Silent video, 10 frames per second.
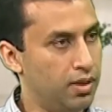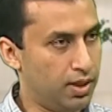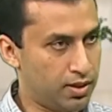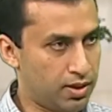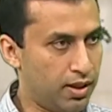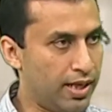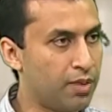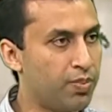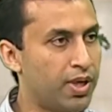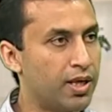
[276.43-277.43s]
It's the
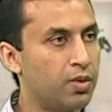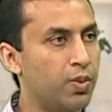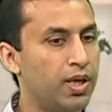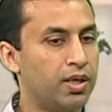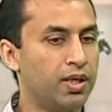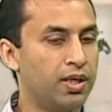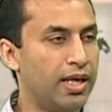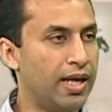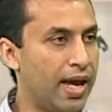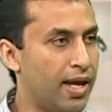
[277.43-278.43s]
laying period where they
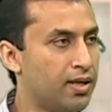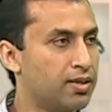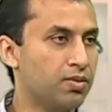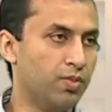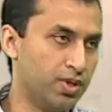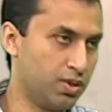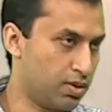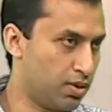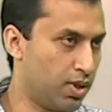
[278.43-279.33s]
lay eggs, which